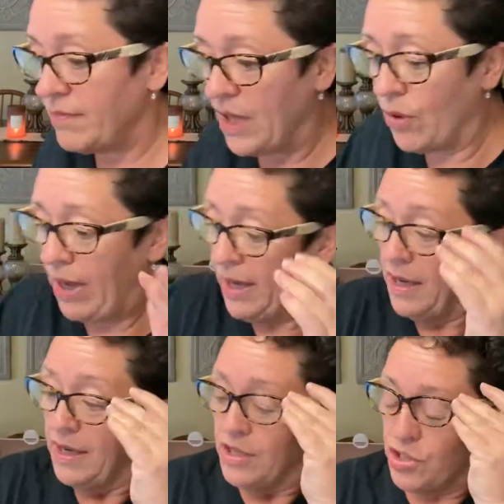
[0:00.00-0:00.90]
Okay,
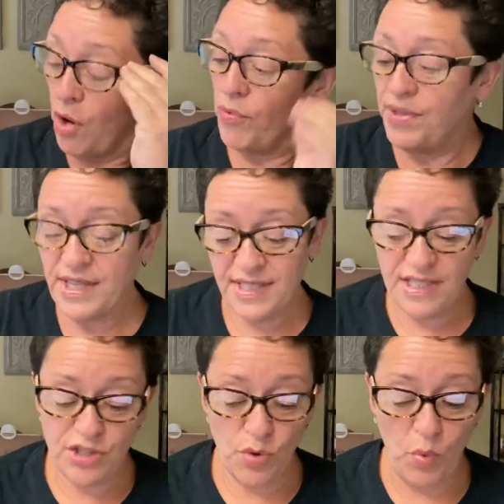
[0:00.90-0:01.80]
so this
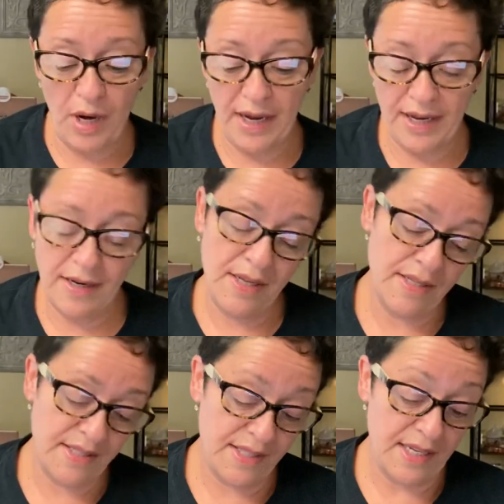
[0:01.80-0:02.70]
is the one,
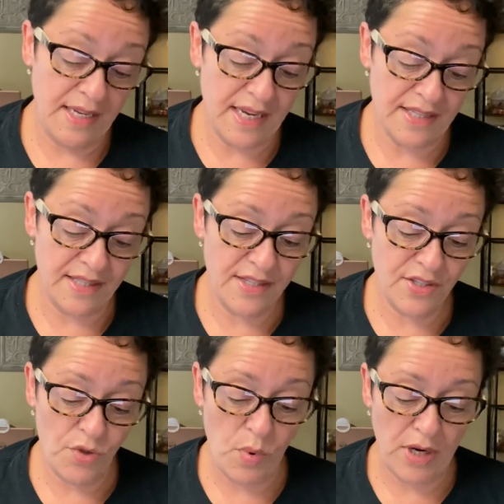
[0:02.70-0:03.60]
let's see, yes, this is
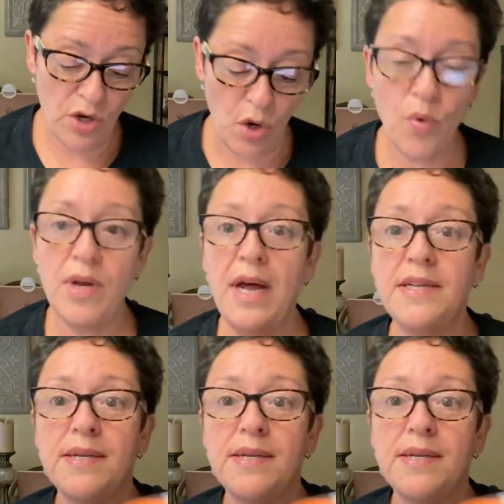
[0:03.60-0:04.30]
the one, Coconut